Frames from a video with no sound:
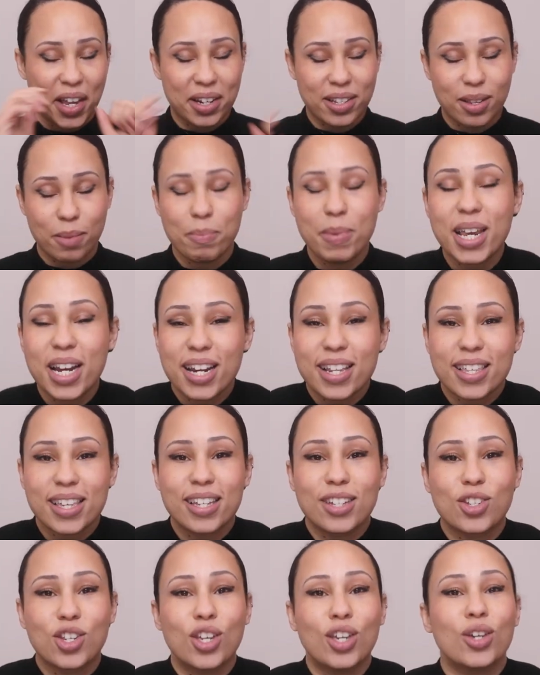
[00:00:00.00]
that doesn't mean
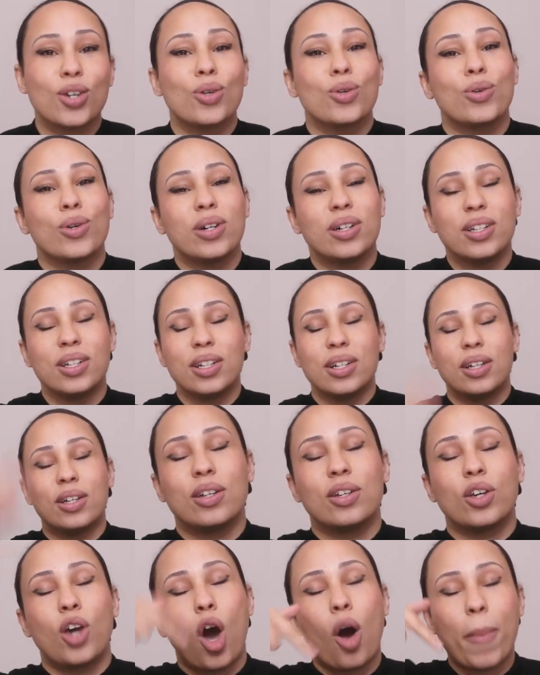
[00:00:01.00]
anything to you,
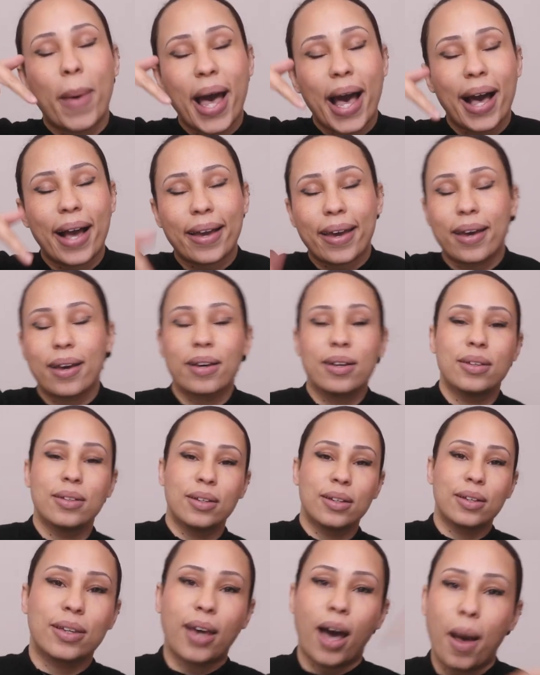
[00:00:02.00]
go back,
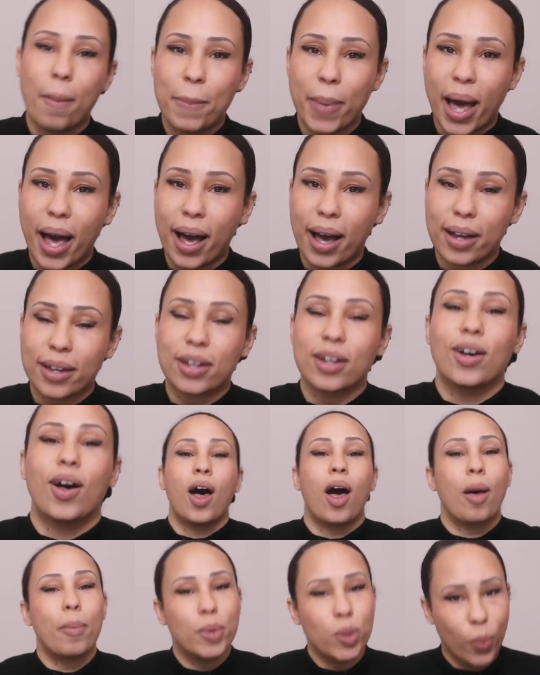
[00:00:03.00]
come back,
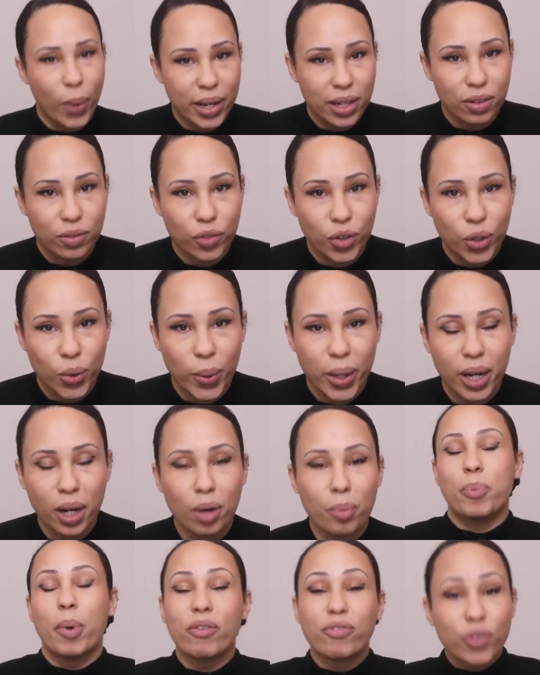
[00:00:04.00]
I'll be waiting for you
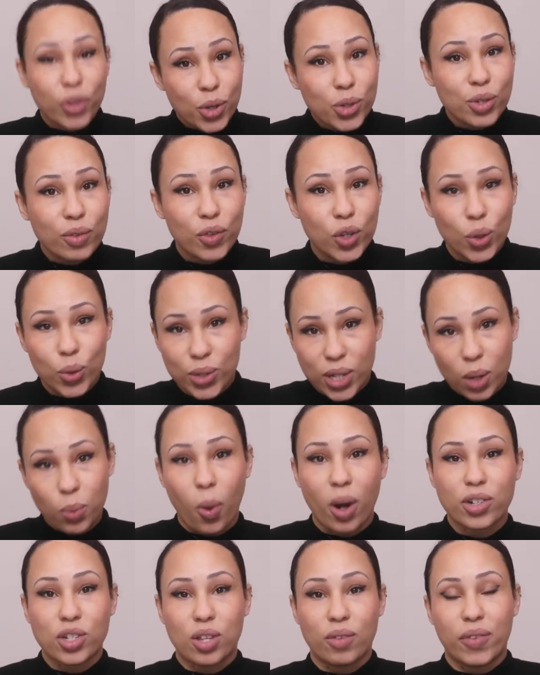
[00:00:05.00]
here. But for those of you who did
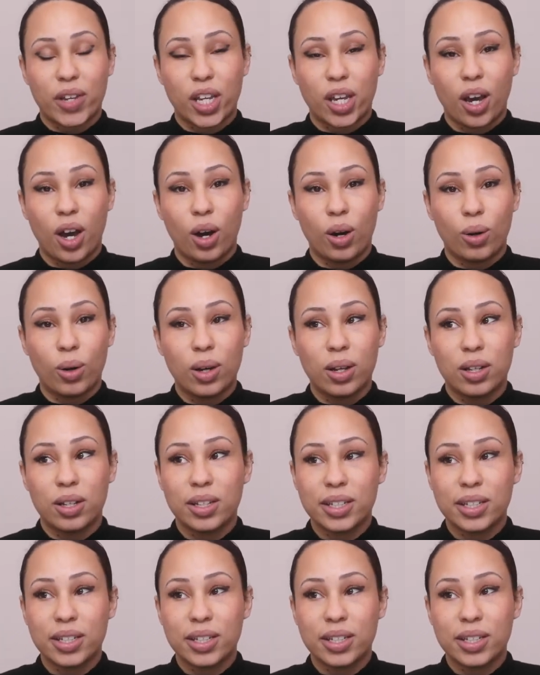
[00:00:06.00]
watch the video,